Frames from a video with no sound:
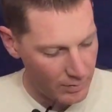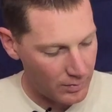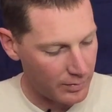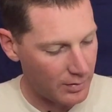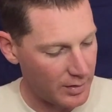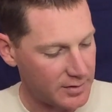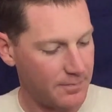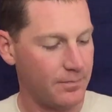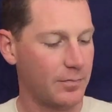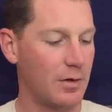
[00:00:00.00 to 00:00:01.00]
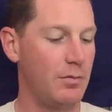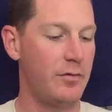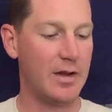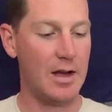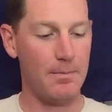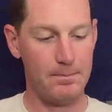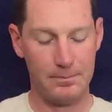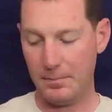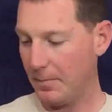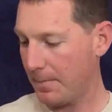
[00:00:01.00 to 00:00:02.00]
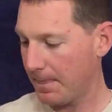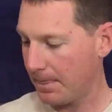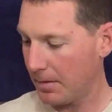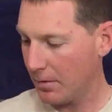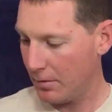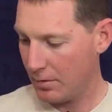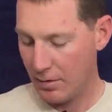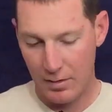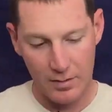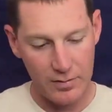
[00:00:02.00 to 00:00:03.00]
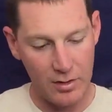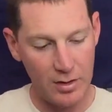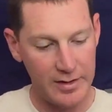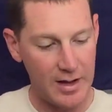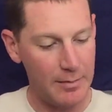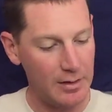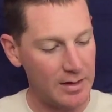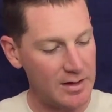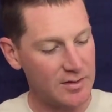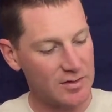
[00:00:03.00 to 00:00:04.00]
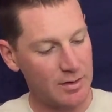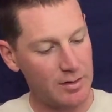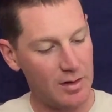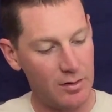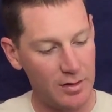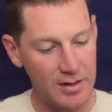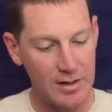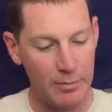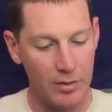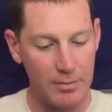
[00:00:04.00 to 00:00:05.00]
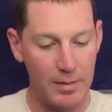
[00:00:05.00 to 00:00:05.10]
All right, moving up. The early MLEs and some of the early No.1